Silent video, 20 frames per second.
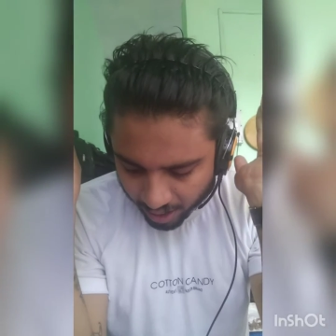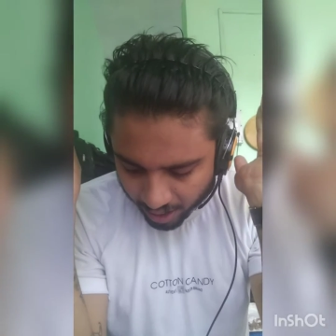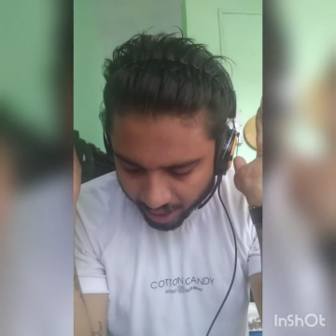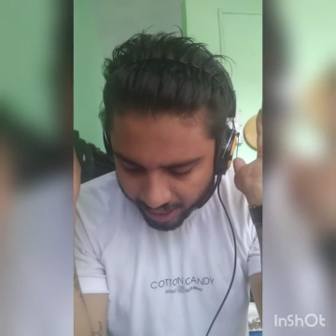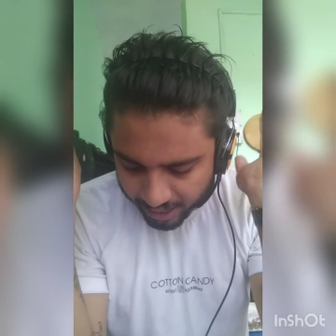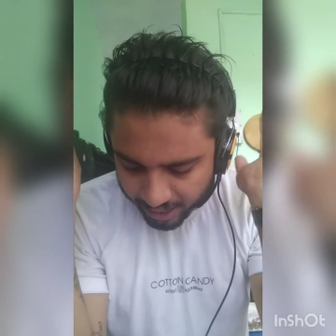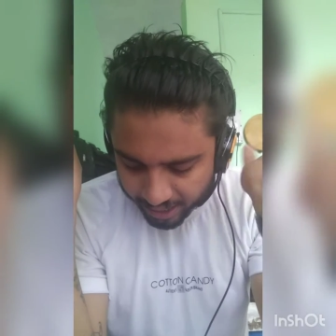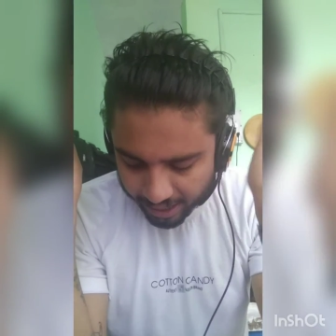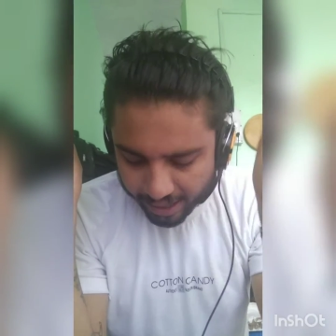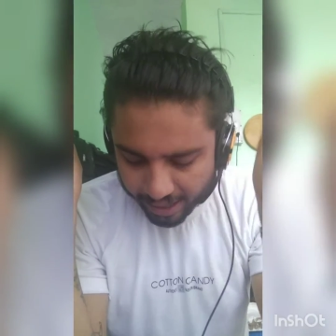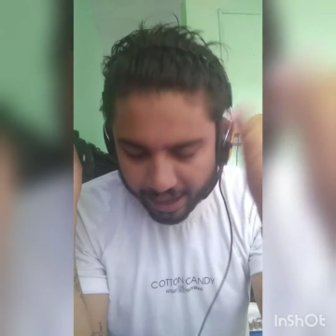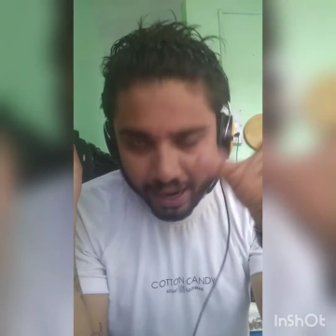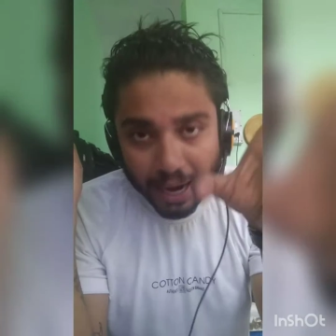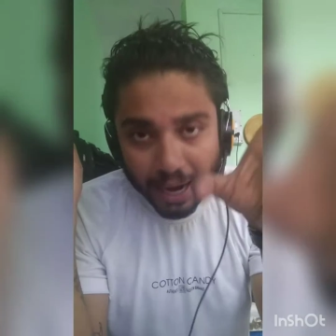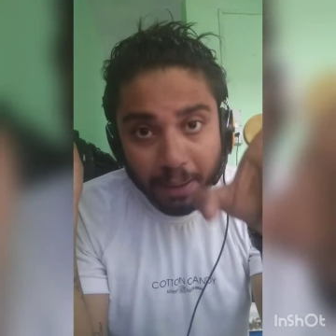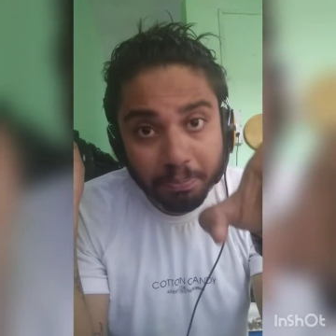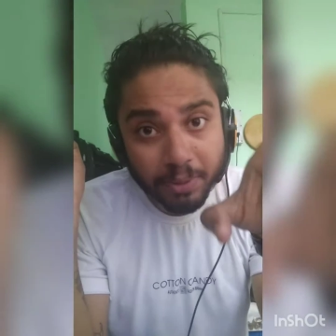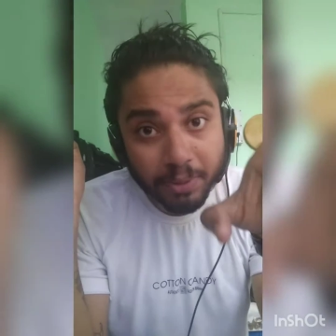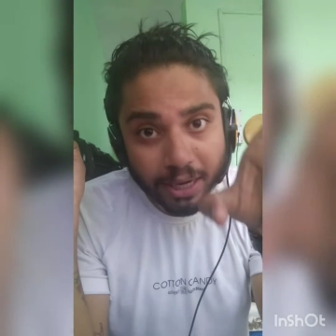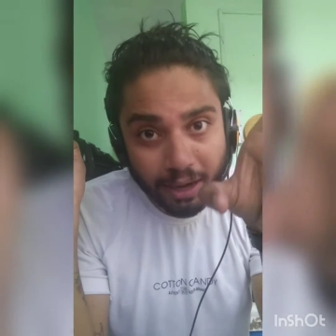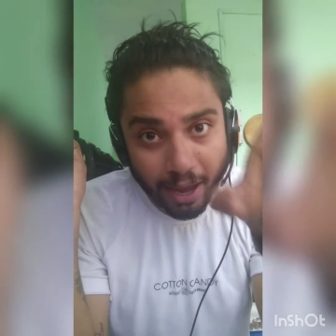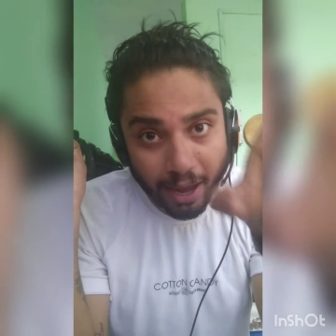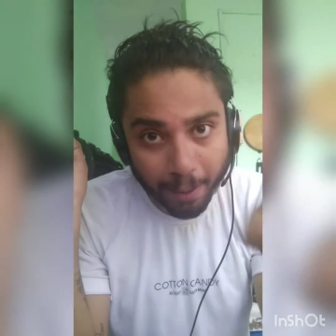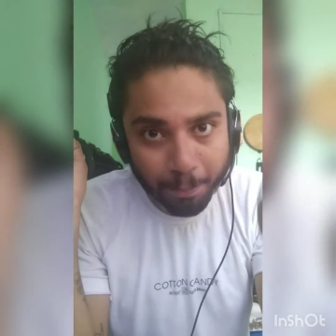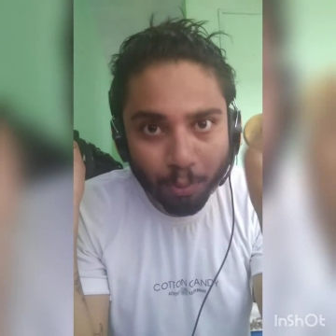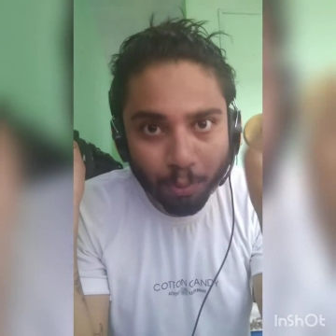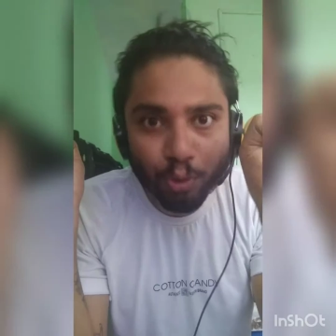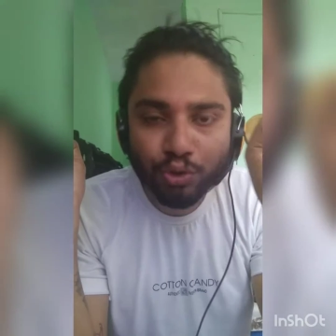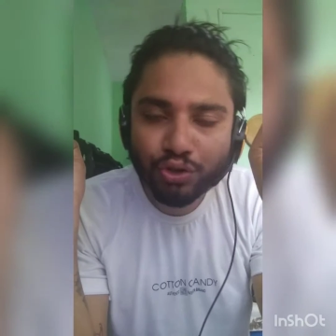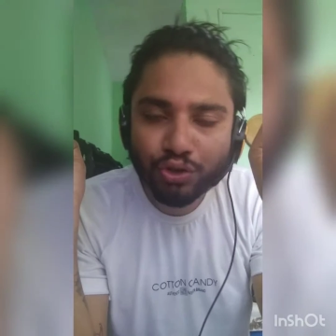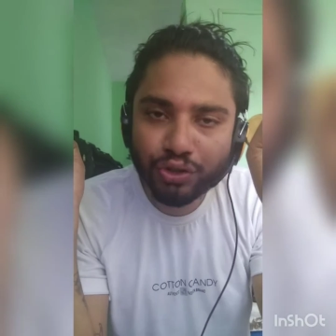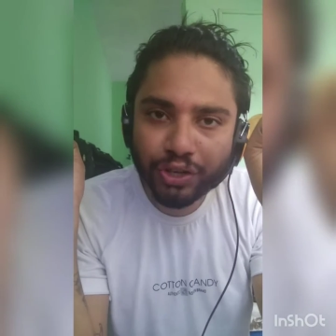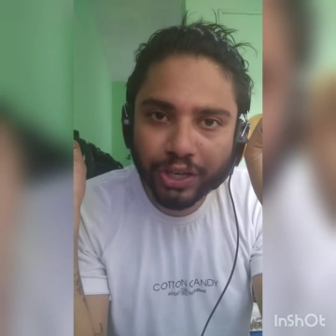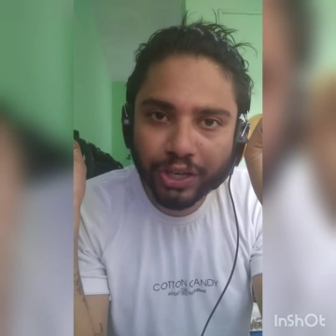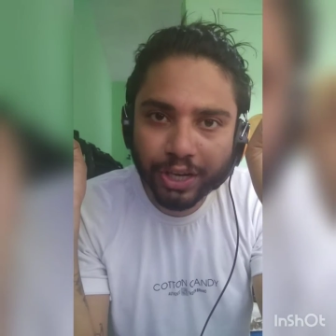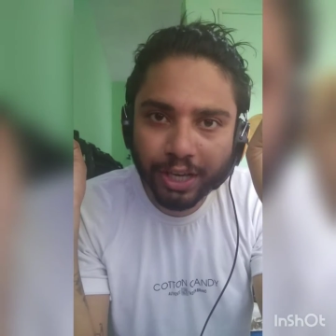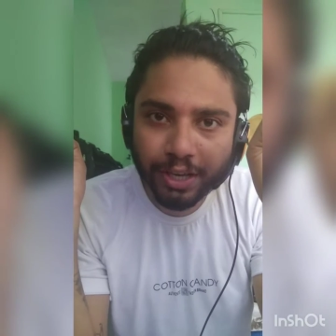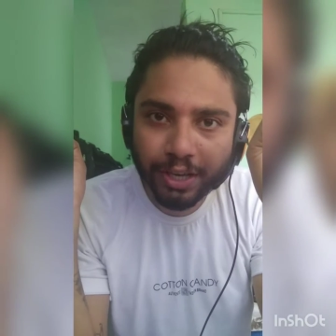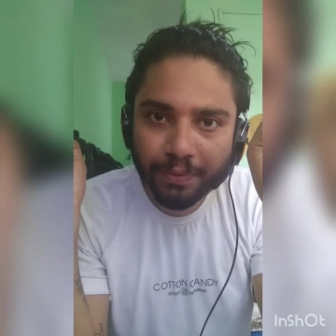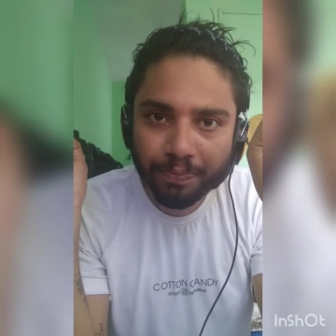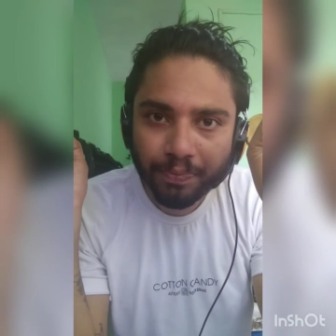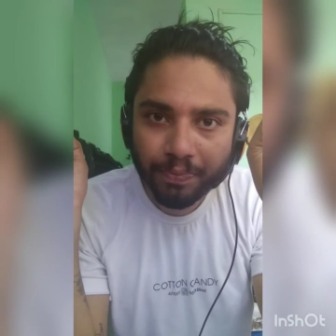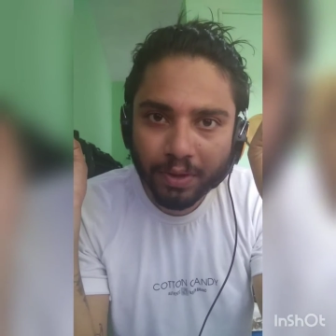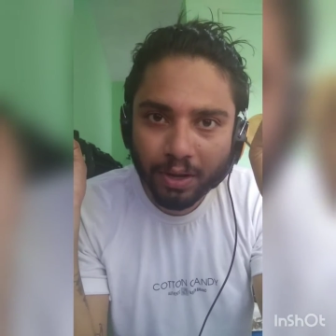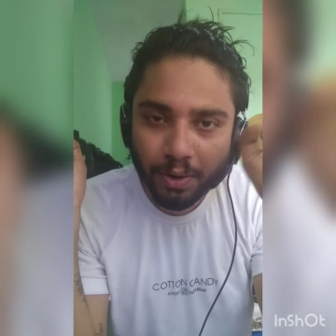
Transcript: and grab that opportunity